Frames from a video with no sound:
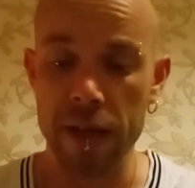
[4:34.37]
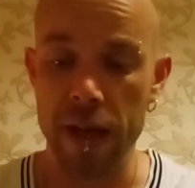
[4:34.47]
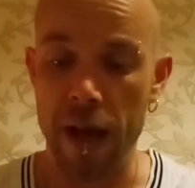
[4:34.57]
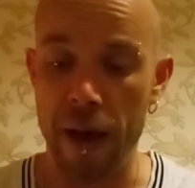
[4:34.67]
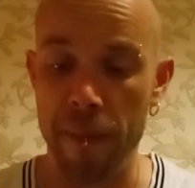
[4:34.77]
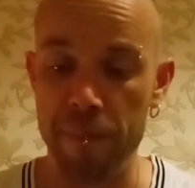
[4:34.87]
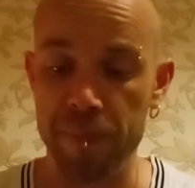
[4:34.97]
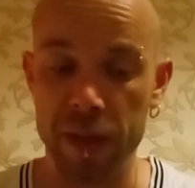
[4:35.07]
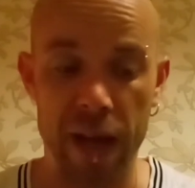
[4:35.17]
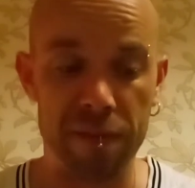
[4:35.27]

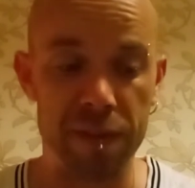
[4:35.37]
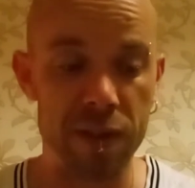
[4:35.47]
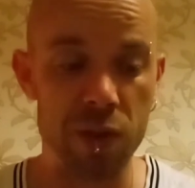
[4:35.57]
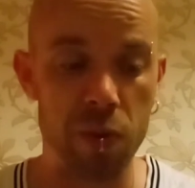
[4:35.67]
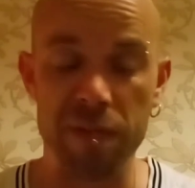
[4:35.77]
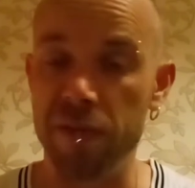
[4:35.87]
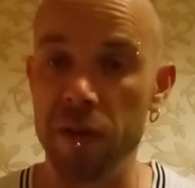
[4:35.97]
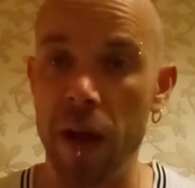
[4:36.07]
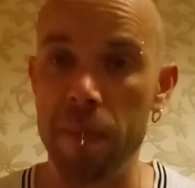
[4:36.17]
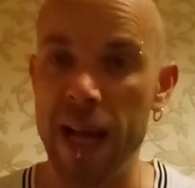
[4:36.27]
And for sawing through
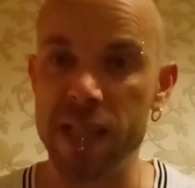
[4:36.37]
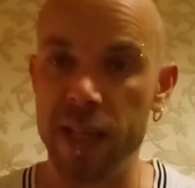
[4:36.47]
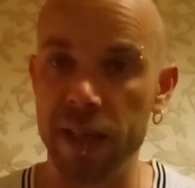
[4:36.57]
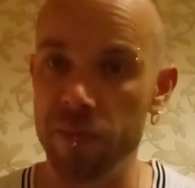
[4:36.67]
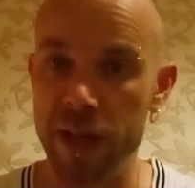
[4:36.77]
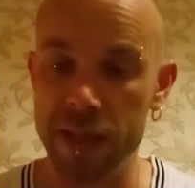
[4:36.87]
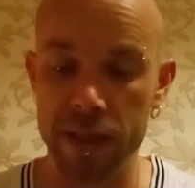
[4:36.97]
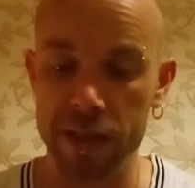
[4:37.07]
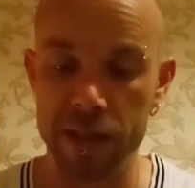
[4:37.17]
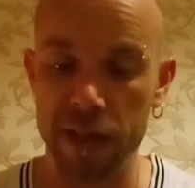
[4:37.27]
like plastic and resin
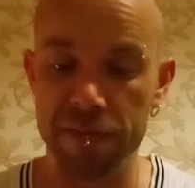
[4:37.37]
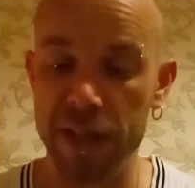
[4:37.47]
and stuff,